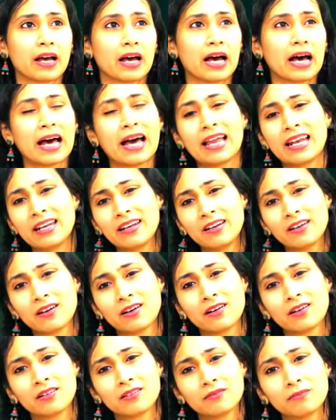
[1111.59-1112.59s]
And
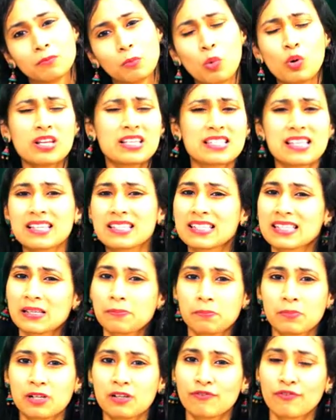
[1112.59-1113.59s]
what is the
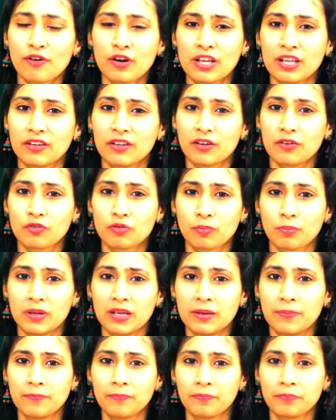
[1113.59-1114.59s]
symbol for Indian
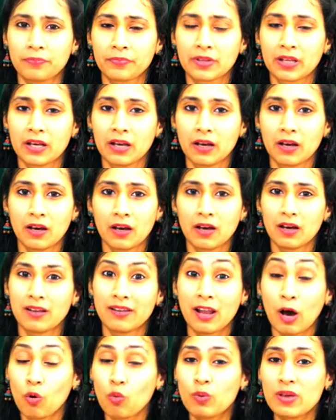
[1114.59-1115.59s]
rupee?
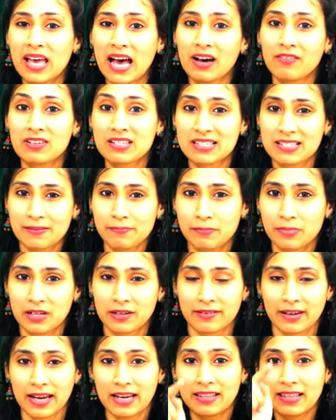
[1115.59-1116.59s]
Now we have a symbol,
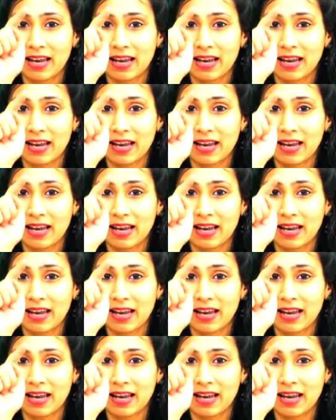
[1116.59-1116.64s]
right?